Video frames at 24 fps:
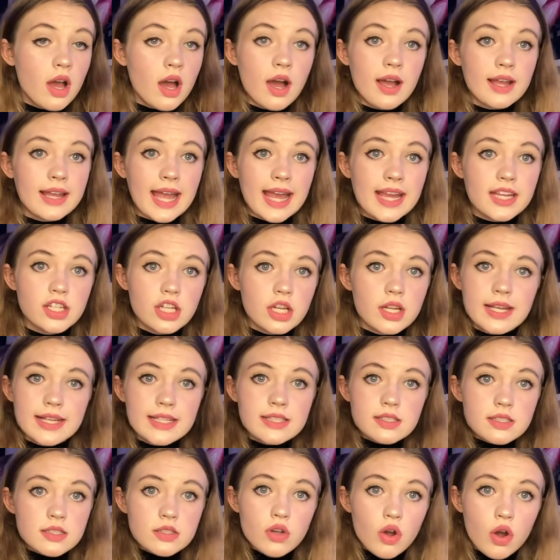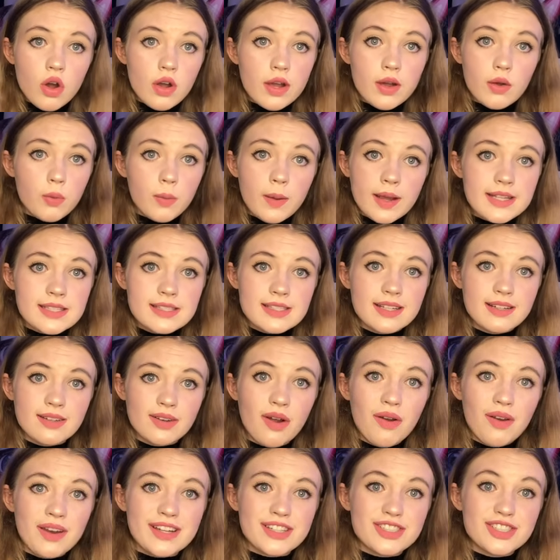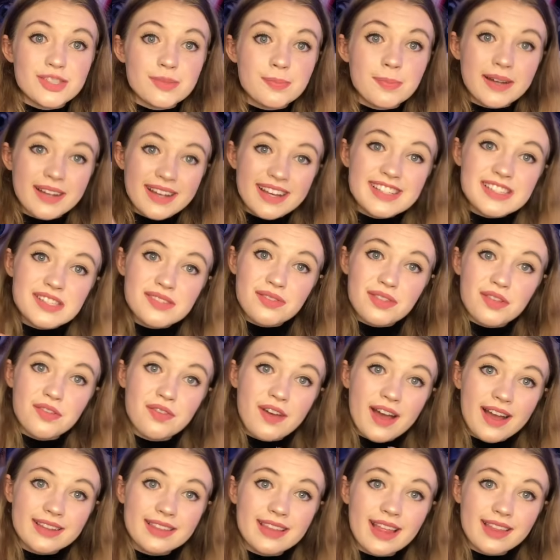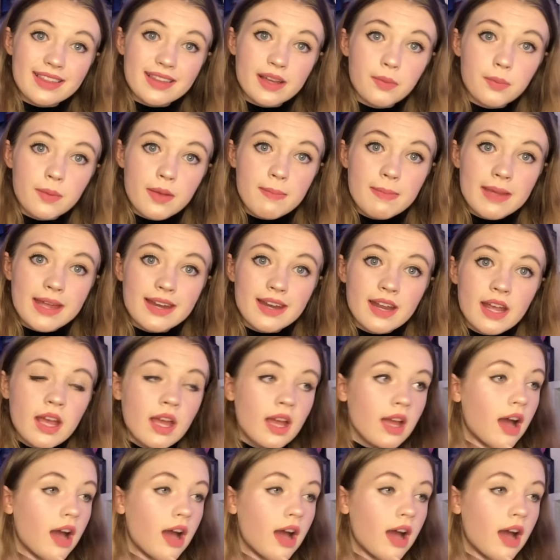okay, is not always acknowledged because of the fact that they're women.